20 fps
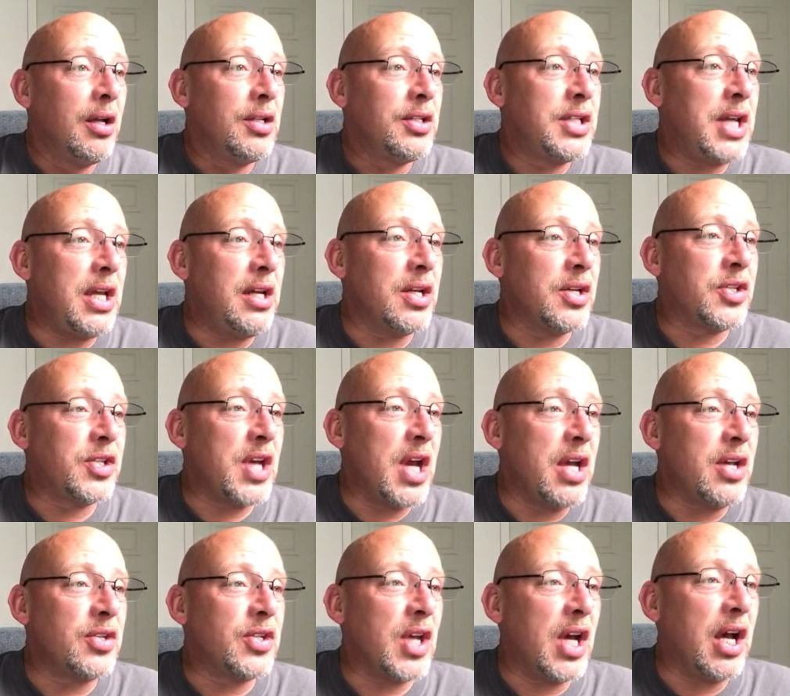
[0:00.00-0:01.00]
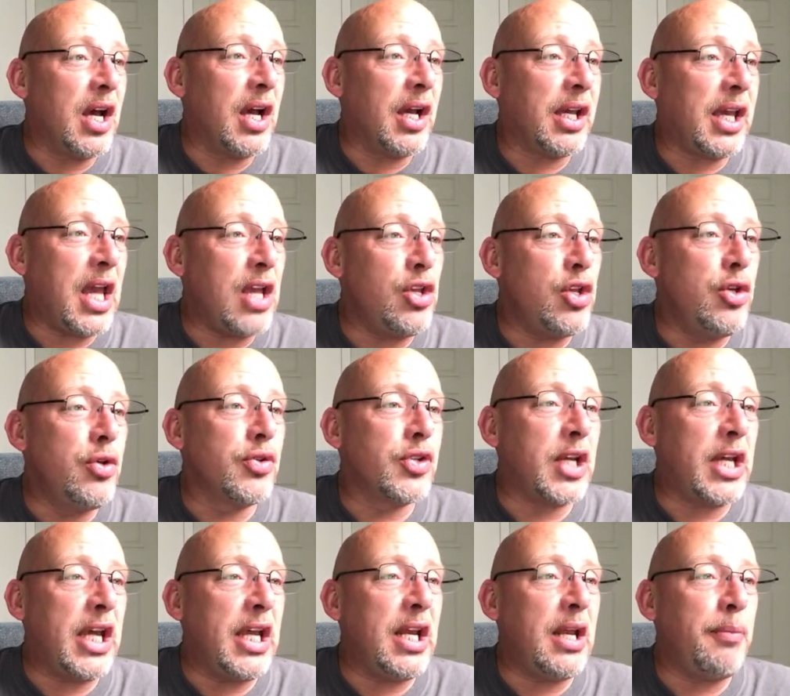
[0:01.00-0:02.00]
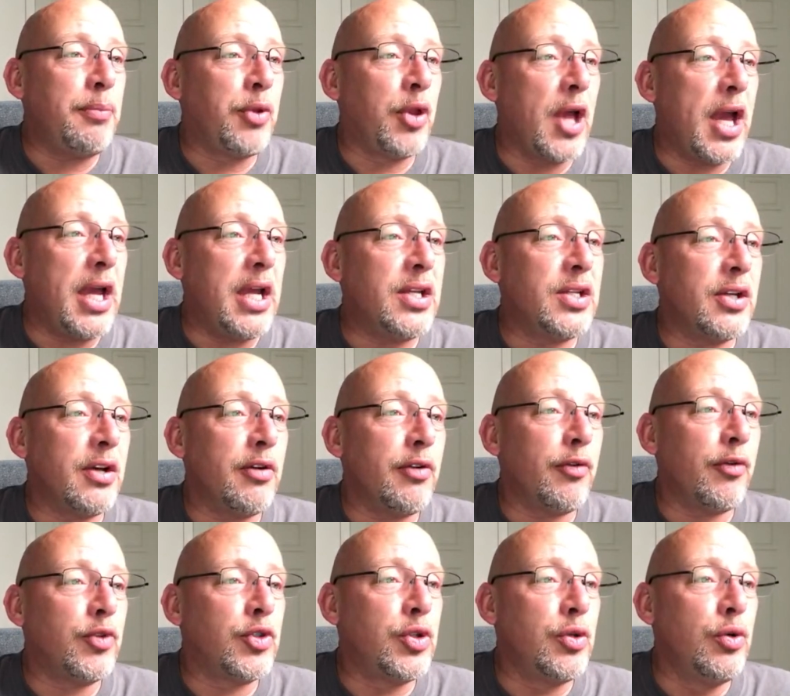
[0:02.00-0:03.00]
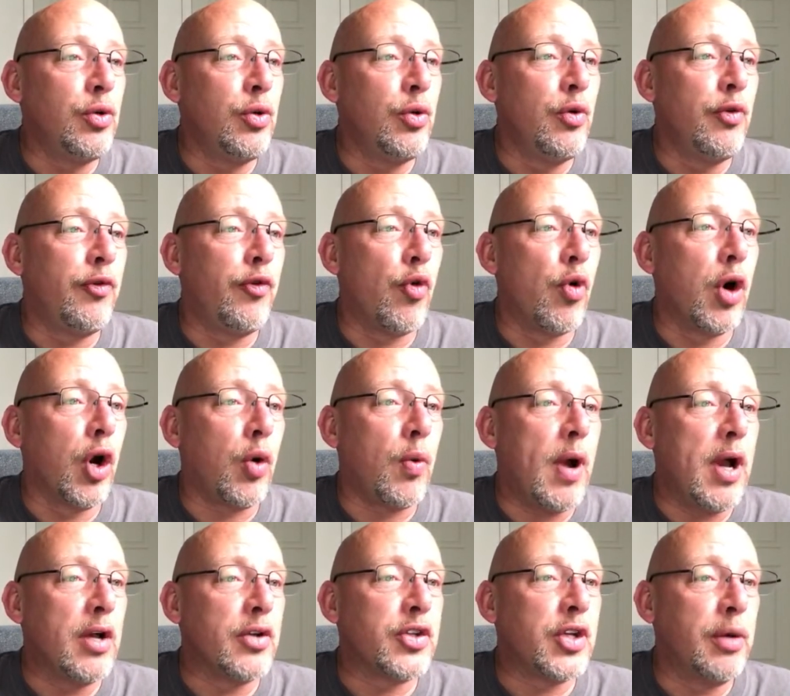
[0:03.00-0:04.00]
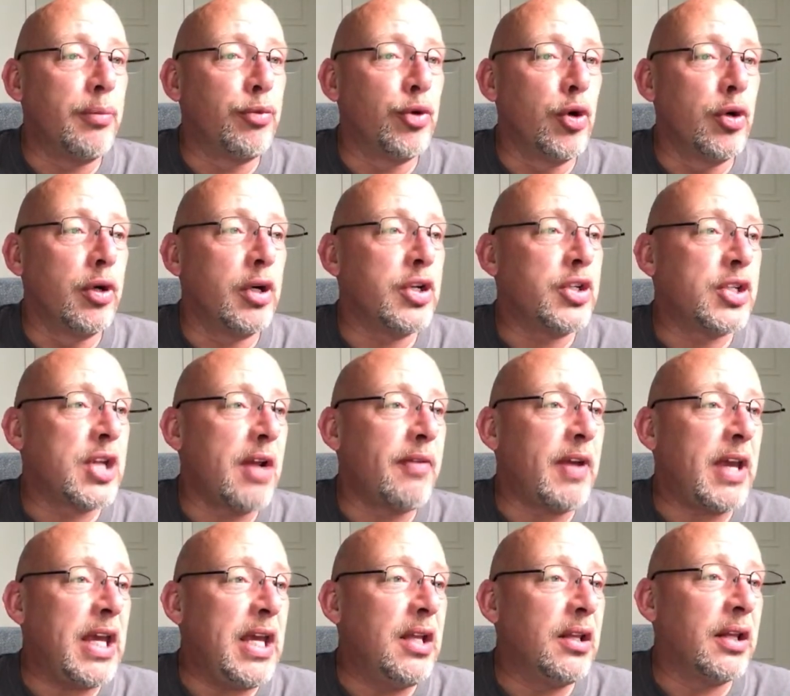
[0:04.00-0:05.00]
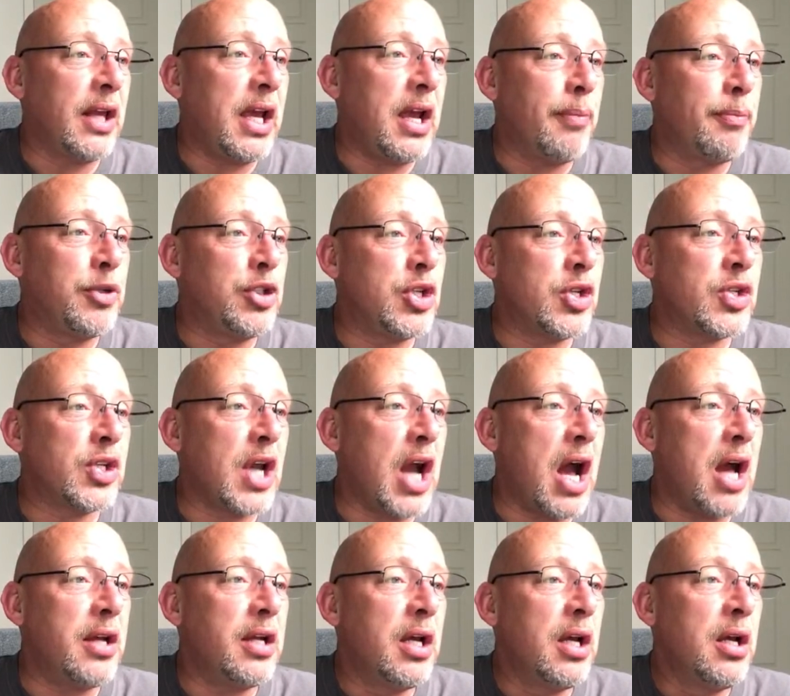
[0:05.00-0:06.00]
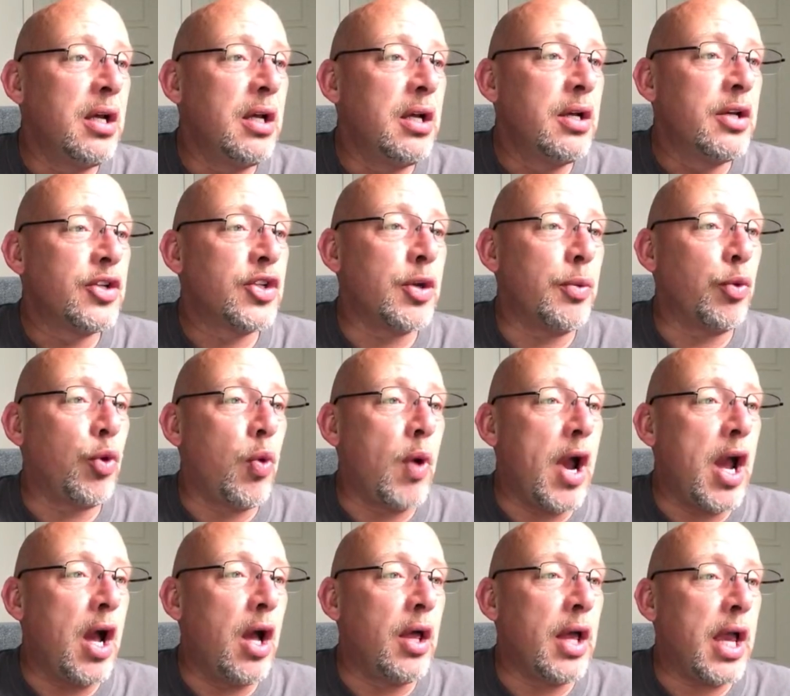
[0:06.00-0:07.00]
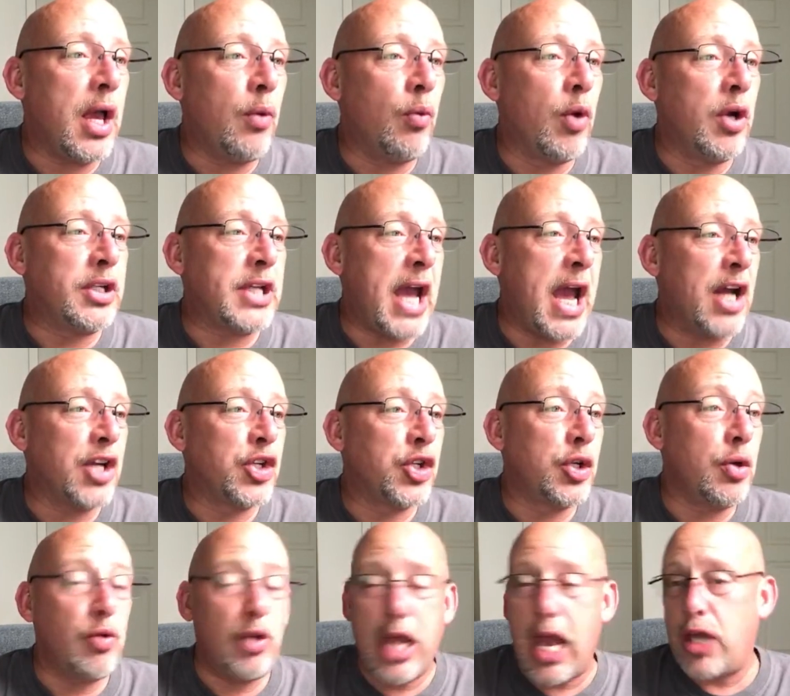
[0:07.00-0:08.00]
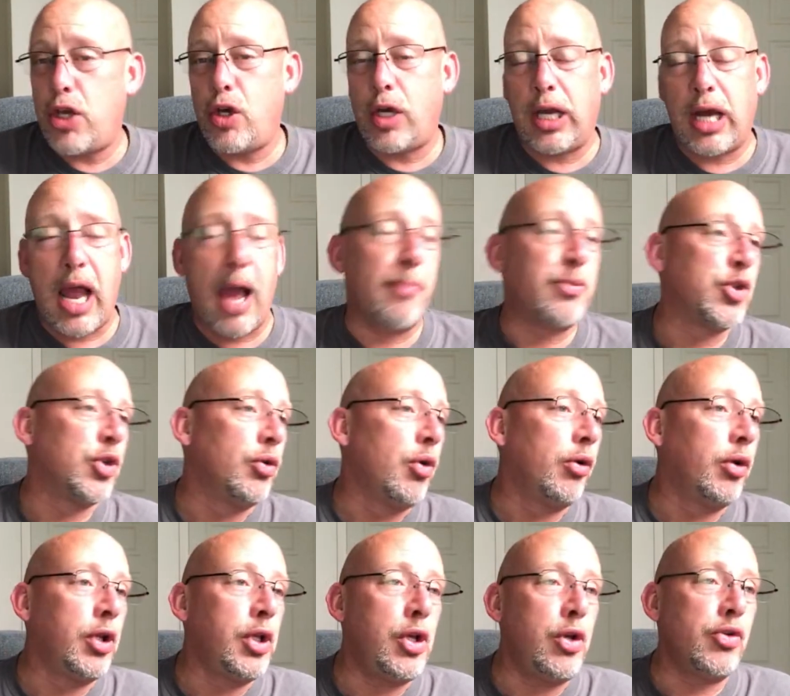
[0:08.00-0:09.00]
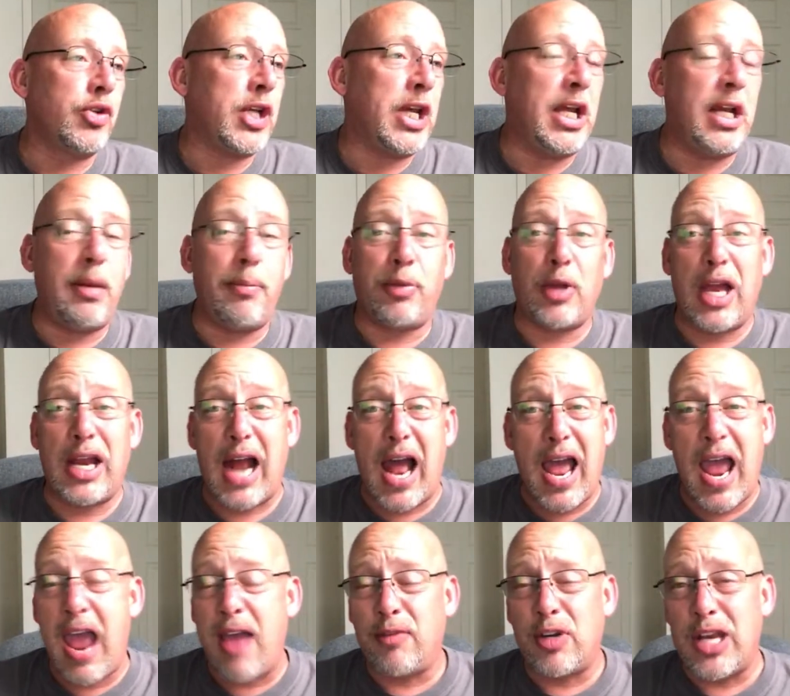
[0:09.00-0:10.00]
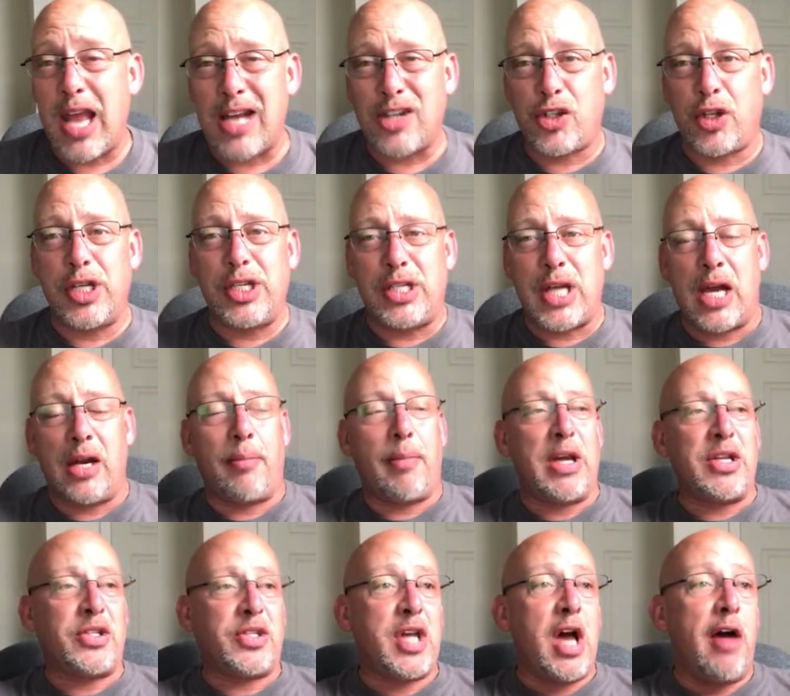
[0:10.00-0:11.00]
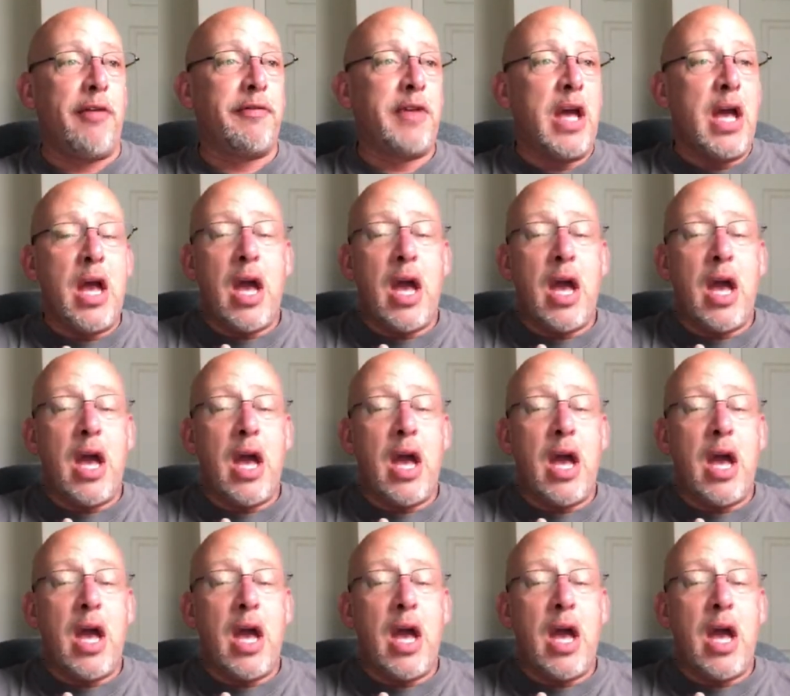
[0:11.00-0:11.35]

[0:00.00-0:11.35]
Tina says, uh, can you use a heating plate to four quails in a brooder instead of a heat lamp? Just got some quail and want to hatch soon. Yeah, you can absolutely use a heating plate. I haven't actually done it myself.